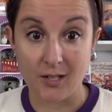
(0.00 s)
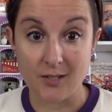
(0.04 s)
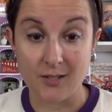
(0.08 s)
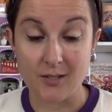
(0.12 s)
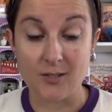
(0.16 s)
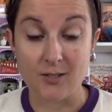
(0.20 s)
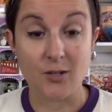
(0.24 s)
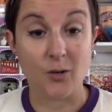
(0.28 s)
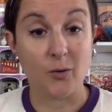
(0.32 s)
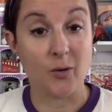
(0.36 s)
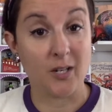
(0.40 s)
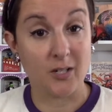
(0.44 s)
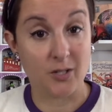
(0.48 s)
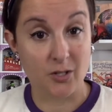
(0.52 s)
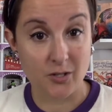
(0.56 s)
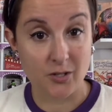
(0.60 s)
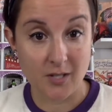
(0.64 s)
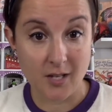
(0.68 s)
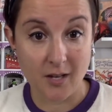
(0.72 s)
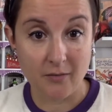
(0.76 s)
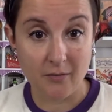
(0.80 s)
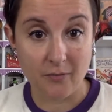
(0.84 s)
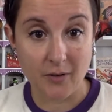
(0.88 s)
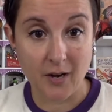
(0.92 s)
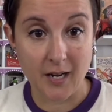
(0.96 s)
So get
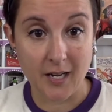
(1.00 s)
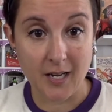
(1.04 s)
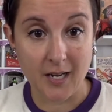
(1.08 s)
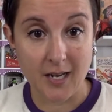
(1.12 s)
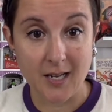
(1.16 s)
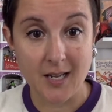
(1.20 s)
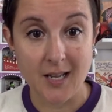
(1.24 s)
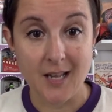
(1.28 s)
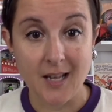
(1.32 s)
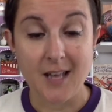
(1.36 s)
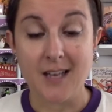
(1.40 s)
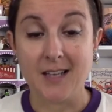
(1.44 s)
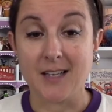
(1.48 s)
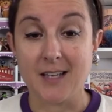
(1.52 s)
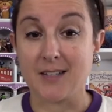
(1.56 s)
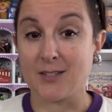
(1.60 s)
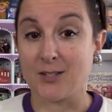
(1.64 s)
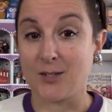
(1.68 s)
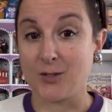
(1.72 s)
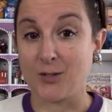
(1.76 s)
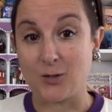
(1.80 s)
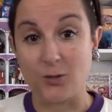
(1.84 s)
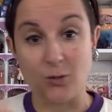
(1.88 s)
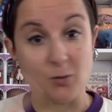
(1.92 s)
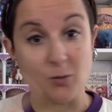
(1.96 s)
yourself ready because
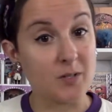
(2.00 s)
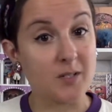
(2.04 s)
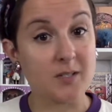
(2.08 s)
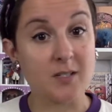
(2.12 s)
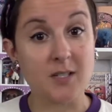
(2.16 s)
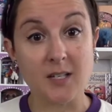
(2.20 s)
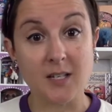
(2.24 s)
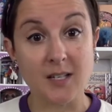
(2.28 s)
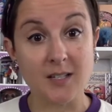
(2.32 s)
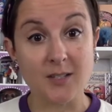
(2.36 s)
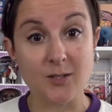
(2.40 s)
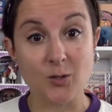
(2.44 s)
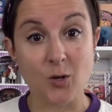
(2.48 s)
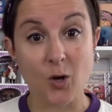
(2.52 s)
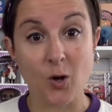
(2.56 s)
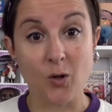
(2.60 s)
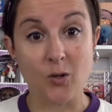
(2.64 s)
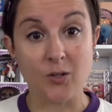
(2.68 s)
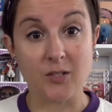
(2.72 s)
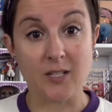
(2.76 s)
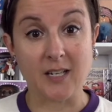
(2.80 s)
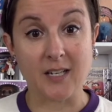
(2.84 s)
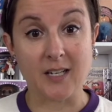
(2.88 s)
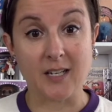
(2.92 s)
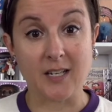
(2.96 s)
as soon as it gets
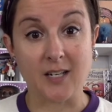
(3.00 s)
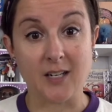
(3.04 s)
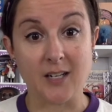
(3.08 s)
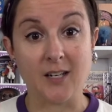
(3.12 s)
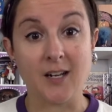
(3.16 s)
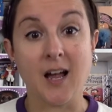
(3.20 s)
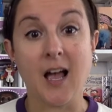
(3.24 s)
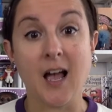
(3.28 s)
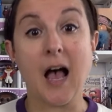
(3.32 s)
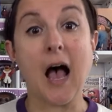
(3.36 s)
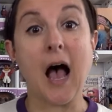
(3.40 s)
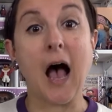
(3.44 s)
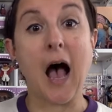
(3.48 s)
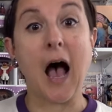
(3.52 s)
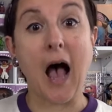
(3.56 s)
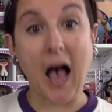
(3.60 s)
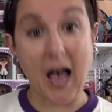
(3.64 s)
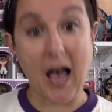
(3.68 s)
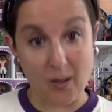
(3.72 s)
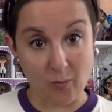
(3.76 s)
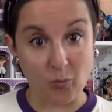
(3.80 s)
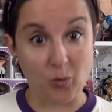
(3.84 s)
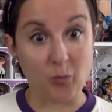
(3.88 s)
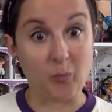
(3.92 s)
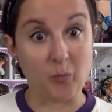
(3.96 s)
cold here,
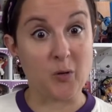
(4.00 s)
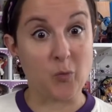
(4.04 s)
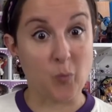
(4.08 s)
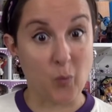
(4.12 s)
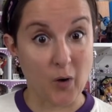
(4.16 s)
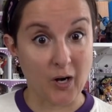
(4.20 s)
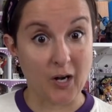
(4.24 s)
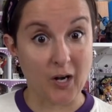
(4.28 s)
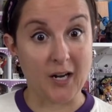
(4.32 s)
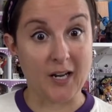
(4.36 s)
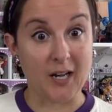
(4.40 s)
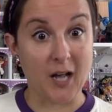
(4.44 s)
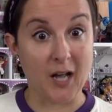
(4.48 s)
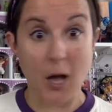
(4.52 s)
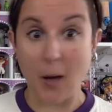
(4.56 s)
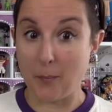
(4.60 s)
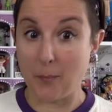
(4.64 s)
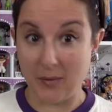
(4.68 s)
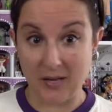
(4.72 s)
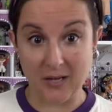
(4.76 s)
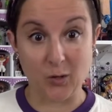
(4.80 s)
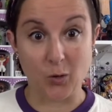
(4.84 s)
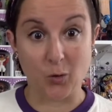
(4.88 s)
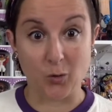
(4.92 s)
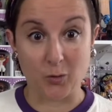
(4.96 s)
I will be wearing a
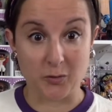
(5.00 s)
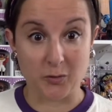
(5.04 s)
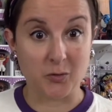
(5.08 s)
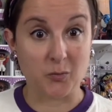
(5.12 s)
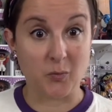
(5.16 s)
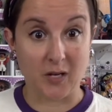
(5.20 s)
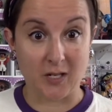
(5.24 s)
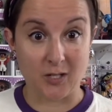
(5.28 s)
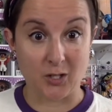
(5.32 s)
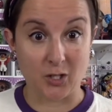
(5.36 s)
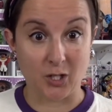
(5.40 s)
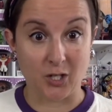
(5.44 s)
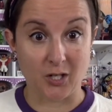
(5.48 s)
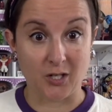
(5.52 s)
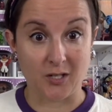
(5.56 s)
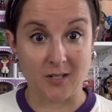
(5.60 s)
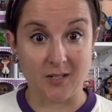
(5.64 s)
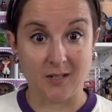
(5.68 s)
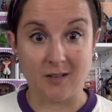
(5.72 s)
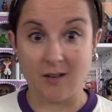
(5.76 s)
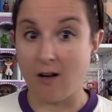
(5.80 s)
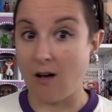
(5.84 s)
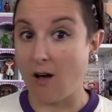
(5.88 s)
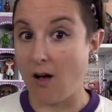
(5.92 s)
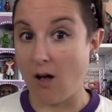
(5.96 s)
big old sweatshirt
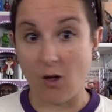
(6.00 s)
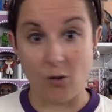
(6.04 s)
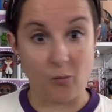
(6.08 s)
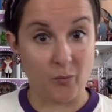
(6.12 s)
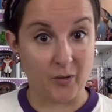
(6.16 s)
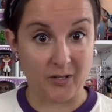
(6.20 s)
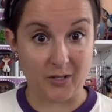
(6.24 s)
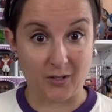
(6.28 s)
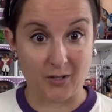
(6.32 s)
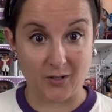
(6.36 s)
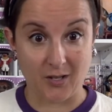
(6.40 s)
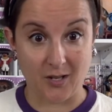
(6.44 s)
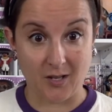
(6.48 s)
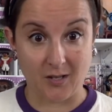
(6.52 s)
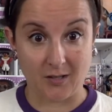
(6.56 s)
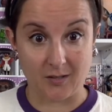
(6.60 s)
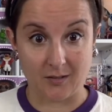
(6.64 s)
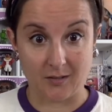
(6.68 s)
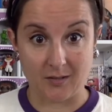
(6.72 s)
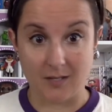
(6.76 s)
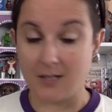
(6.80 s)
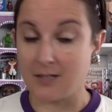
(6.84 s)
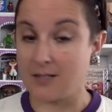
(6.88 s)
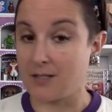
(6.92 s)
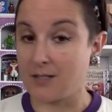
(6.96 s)
all winter long.
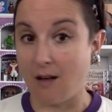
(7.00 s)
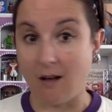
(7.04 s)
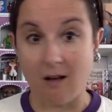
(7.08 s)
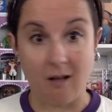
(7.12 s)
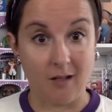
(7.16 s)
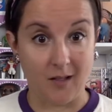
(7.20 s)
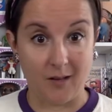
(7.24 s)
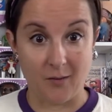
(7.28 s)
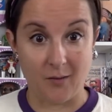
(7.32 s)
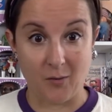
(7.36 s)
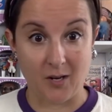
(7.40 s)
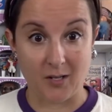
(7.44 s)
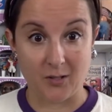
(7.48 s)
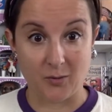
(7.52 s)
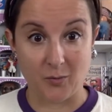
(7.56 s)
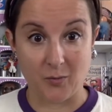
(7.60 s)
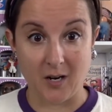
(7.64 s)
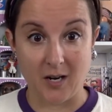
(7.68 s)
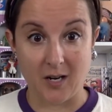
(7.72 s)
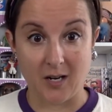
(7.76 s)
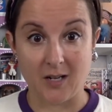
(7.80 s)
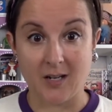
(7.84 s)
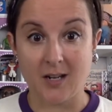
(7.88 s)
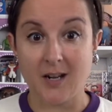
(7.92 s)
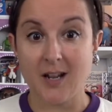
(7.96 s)
It's all I want to
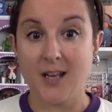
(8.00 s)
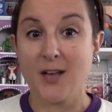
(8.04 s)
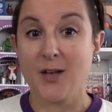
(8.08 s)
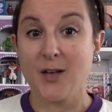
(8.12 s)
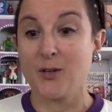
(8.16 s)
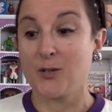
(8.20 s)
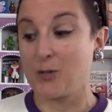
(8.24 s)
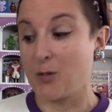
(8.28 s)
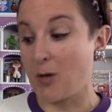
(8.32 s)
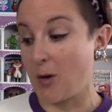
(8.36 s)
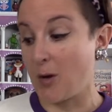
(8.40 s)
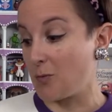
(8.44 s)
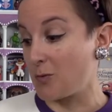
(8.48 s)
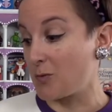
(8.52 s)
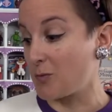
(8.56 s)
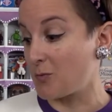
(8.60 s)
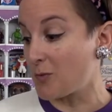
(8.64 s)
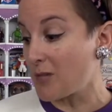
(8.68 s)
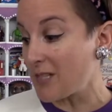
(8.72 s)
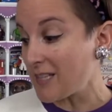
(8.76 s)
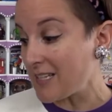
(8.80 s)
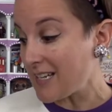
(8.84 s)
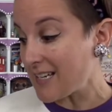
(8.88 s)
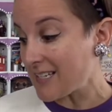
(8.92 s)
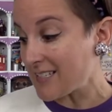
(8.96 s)
wear. So I was
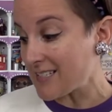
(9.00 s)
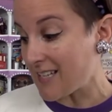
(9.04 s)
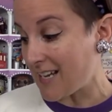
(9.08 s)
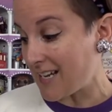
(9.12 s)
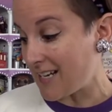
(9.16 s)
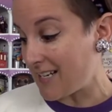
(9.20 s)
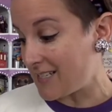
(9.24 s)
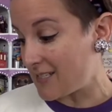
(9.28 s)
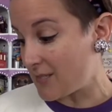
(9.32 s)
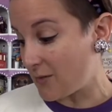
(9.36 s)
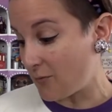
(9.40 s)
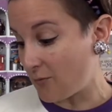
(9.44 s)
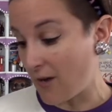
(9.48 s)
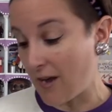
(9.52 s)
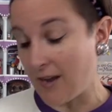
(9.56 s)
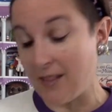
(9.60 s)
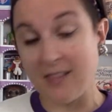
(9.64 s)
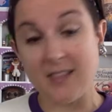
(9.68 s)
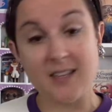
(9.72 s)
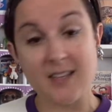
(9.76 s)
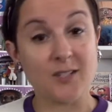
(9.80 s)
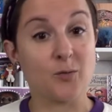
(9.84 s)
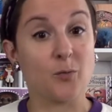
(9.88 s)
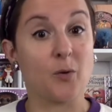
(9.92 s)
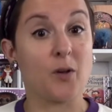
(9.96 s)
really excited to find
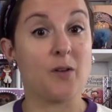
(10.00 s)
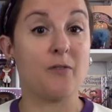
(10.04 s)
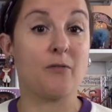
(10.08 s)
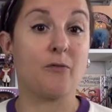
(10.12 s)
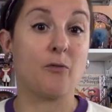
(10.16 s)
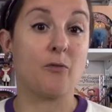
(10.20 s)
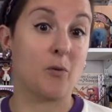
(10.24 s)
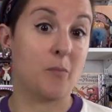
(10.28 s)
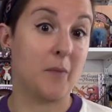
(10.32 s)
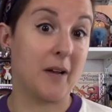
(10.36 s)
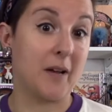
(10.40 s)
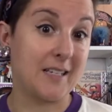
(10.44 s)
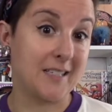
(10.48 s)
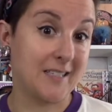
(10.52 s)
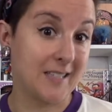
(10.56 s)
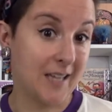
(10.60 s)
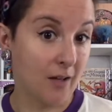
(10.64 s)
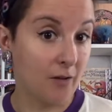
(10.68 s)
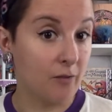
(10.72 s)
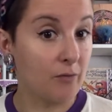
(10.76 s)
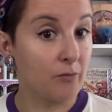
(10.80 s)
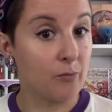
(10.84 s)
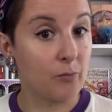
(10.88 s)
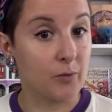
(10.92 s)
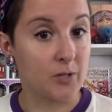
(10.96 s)
this one for
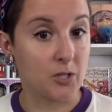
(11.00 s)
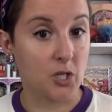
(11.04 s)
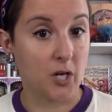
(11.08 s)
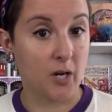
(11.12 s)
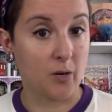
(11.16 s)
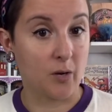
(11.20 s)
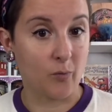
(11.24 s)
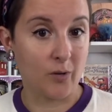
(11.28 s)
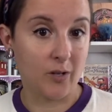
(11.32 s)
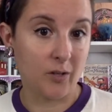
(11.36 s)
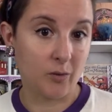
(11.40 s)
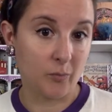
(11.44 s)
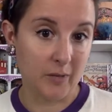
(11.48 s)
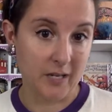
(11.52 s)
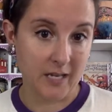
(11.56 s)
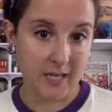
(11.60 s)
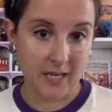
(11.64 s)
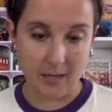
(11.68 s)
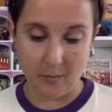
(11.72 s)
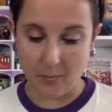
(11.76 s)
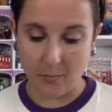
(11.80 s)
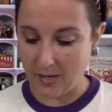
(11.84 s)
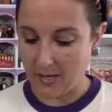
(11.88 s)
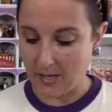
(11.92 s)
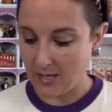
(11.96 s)
myself, which I will be
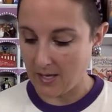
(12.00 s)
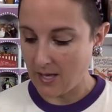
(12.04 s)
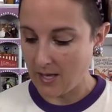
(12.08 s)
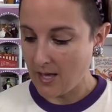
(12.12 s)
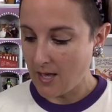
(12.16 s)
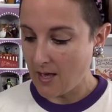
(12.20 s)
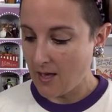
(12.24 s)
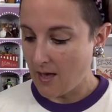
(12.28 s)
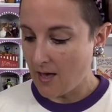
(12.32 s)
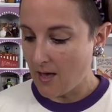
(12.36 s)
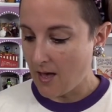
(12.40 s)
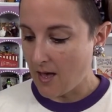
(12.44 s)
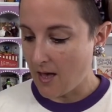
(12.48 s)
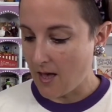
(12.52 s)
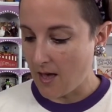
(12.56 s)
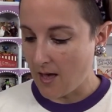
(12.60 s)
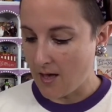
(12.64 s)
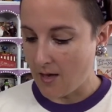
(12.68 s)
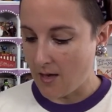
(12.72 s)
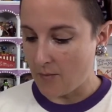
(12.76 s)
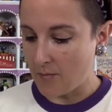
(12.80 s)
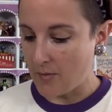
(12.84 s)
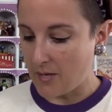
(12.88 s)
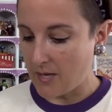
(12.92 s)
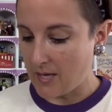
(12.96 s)
keeping.
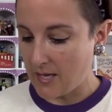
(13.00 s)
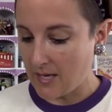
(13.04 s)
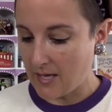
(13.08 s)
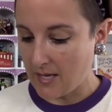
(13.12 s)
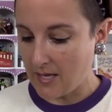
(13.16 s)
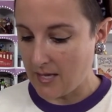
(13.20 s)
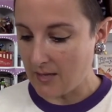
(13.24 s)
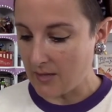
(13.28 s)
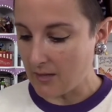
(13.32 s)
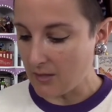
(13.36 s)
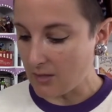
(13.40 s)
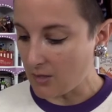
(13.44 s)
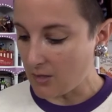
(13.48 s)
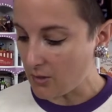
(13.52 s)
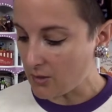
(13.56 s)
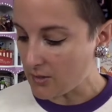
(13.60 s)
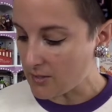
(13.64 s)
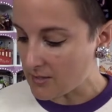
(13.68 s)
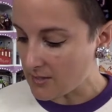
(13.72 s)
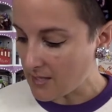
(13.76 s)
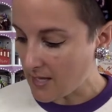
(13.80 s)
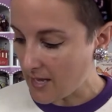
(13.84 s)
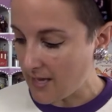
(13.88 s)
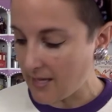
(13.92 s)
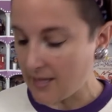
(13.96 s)
Um, it
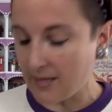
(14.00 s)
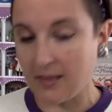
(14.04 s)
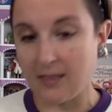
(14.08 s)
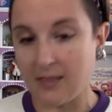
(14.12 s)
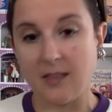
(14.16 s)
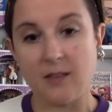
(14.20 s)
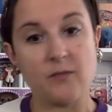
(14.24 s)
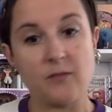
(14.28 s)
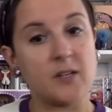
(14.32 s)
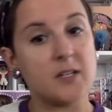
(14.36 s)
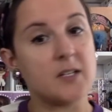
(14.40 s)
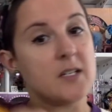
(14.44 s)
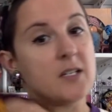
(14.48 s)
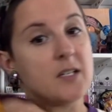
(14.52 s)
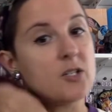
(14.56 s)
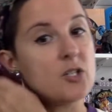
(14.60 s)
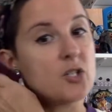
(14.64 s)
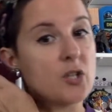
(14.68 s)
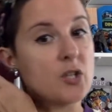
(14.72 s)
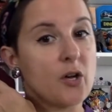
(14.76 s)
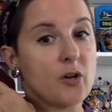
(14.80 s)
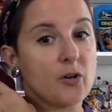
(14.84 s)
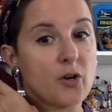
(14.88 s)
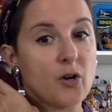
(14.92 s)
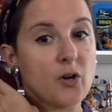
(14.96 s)
looks like the vintage
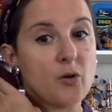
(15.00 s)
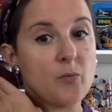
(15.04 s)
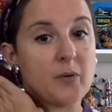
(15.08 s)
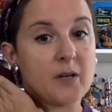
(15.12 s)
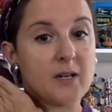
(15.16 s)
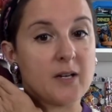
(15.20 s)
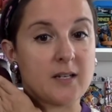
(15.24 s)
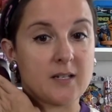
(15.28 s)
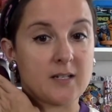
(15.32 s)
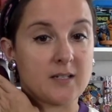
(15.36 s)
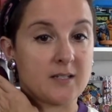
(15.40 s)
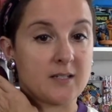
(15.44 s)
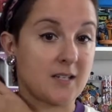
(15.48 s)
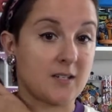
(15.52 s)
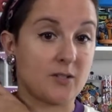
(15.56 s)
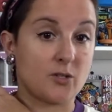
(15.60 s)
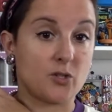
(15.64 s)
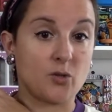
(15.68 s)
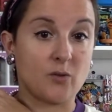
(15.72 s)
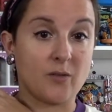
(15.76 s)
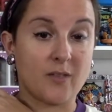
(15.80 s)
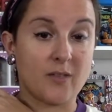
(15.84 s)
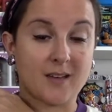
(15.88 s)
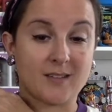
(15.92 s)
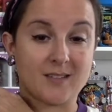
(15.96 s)
logo, but it is a
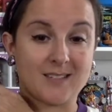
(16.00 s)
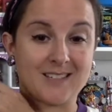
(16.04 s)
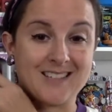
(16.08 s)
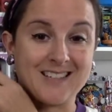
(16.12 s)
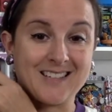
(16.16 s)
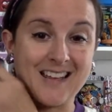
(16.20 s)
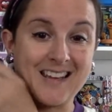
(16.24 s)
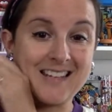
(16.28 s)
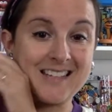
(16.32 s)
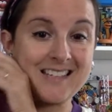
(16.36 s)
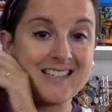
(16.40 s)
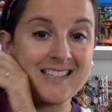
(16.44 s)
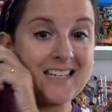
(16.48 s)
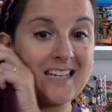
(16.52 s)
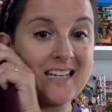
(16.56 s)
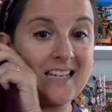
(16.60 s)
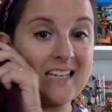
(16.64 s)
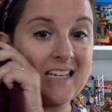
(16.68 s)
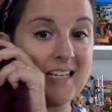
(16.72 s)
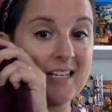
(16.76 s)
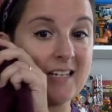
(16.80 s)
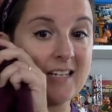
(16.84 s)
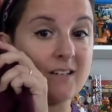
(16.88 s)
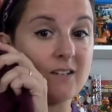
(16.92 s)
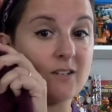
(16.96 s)

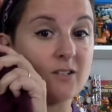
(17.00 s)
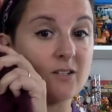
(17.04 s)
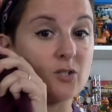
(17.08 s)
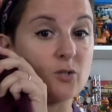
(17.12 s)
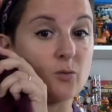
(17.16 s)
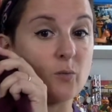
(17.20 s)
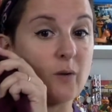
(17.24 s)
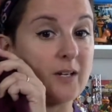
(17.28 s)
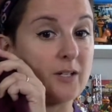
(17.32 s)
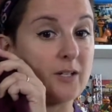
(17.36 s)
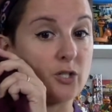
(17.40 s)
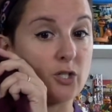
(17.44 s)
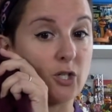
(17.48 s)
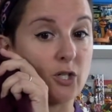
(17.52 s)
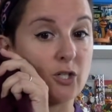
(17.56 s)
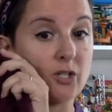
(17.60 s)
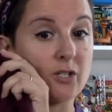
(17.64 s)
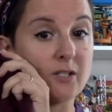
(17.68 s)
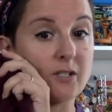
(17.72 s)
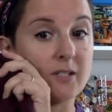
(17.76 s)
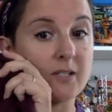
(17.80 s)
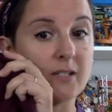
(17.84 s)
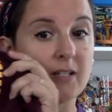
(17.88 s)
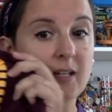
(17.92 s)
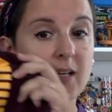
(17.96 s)
2019
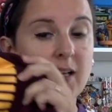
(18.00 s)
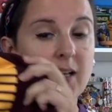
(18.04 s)
sweatshirt.